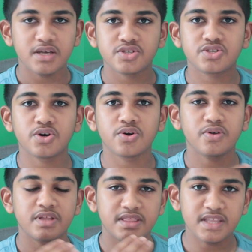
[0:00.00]

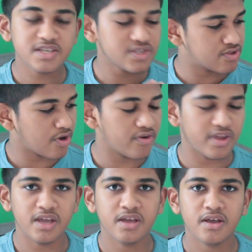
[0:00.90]
So this
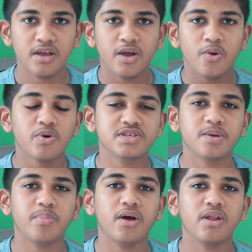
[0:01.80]
story was
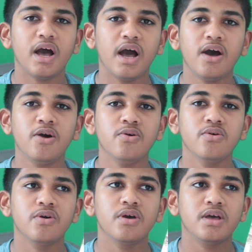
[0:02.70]
about
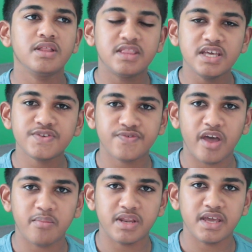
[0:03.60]
how this
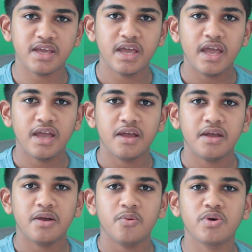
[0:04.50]
family
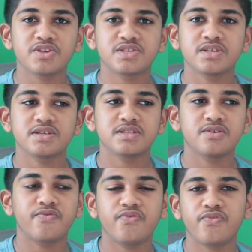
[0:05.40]
was
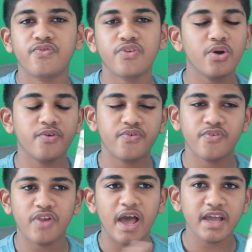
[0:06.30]

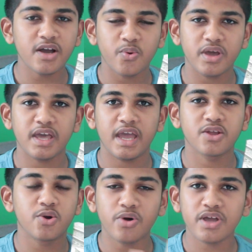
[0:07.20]
flying away
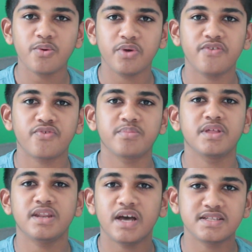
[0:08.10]
and going away from
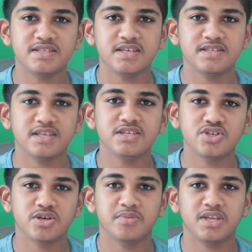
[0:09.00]
the Nazis in
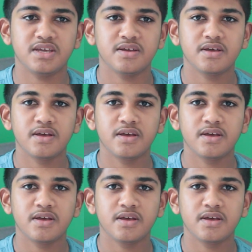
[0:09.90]
Germany.